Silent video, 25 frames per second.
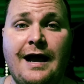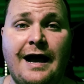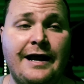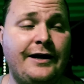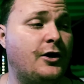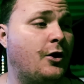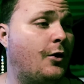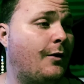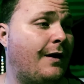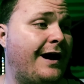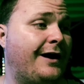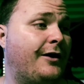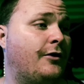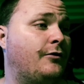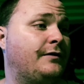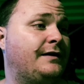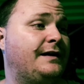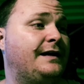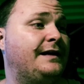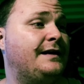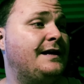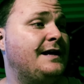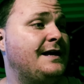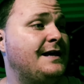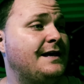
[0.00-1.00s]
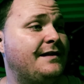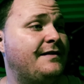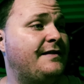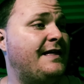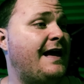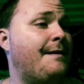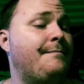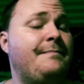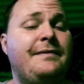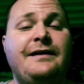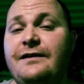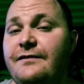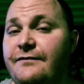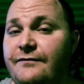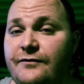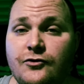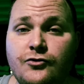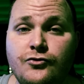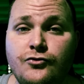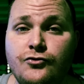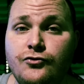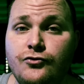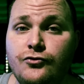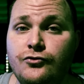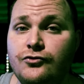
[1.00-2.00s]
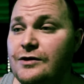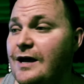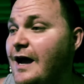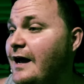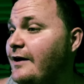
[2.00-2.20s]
I know I don't get that many views.